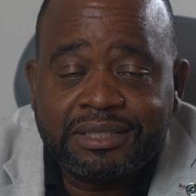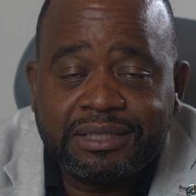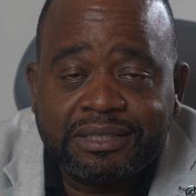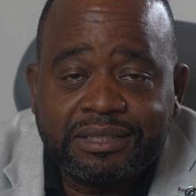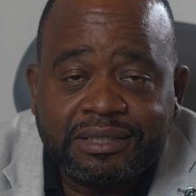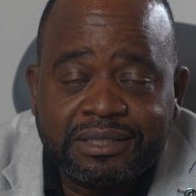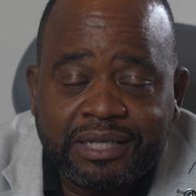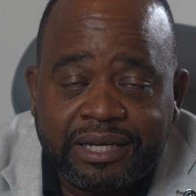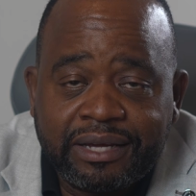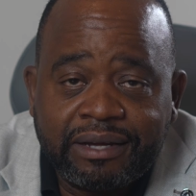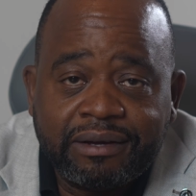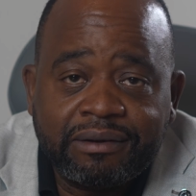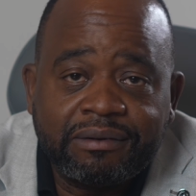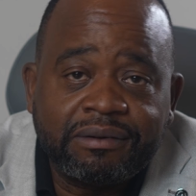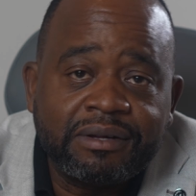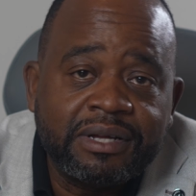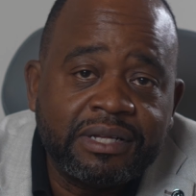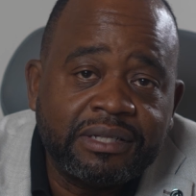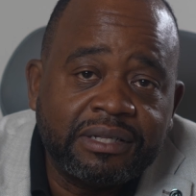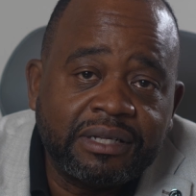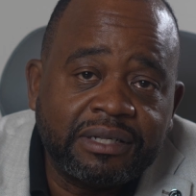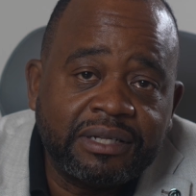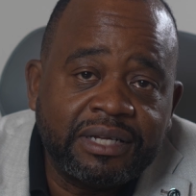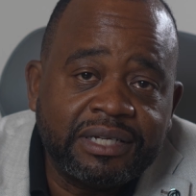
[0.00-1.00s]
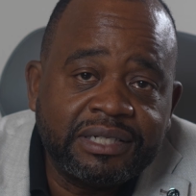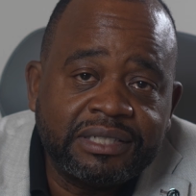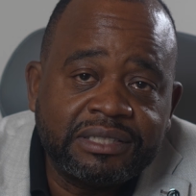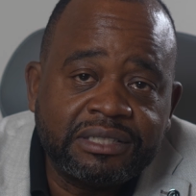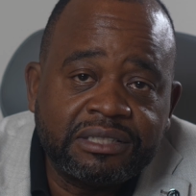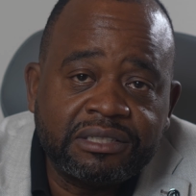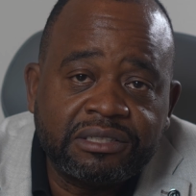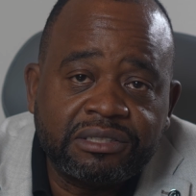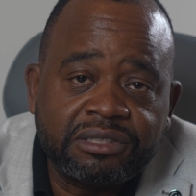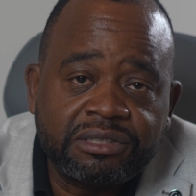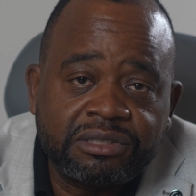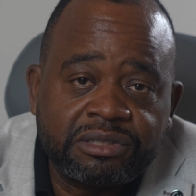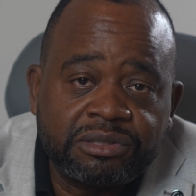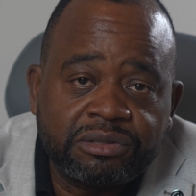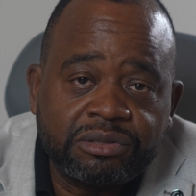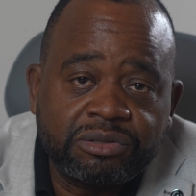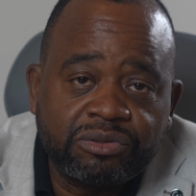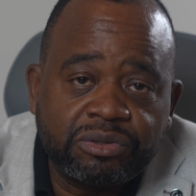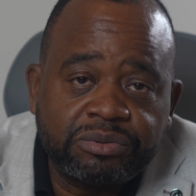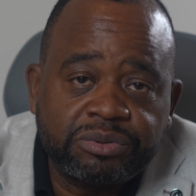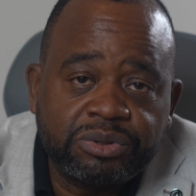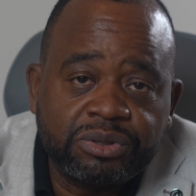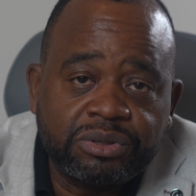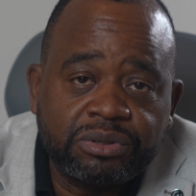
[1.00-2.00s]
Scale. The link is in the
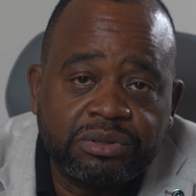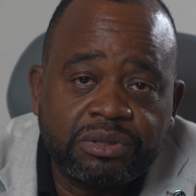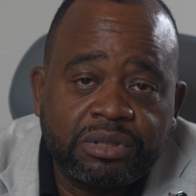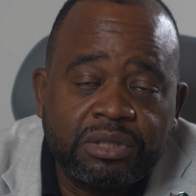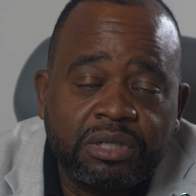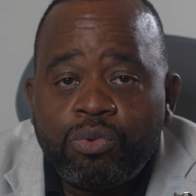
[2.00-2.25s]
description.